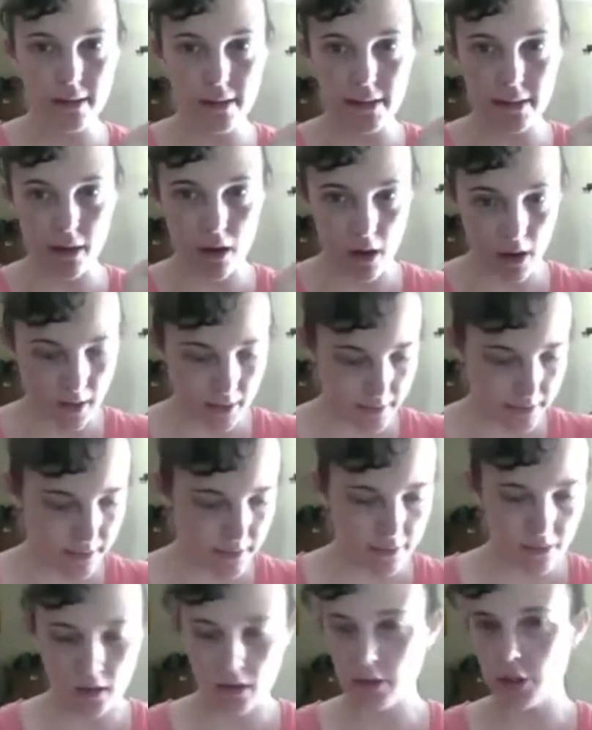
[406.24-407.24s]

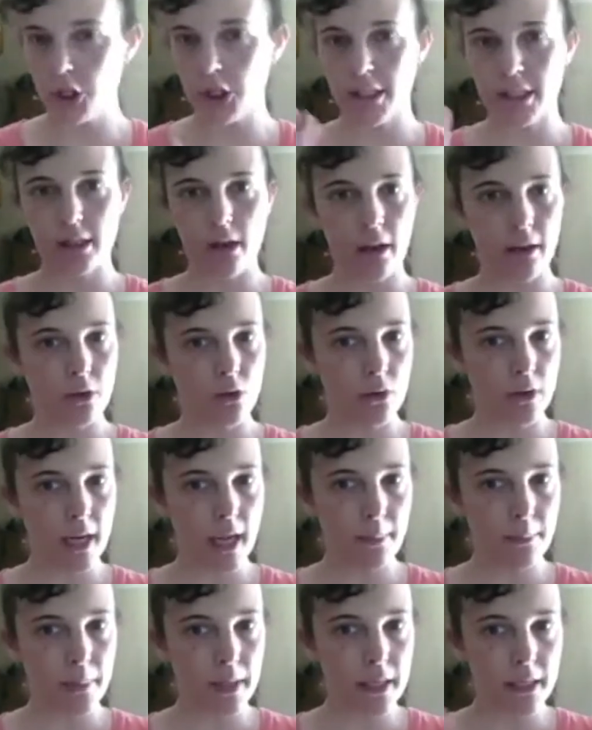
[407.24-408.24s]
size, just like your
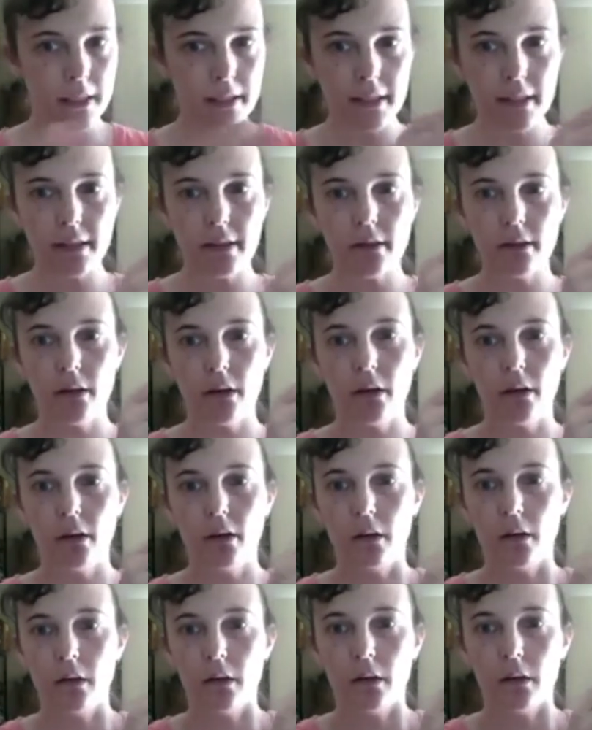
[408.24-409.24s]
nappies,
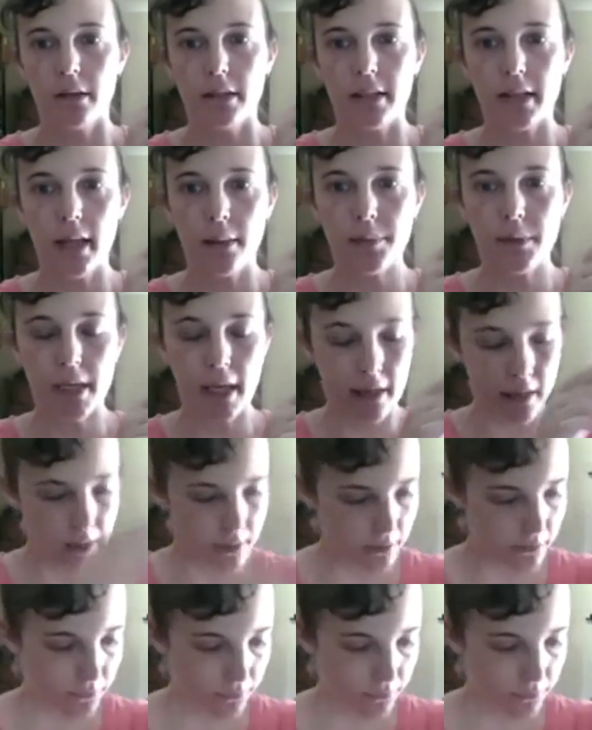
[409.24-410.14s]
snap down at the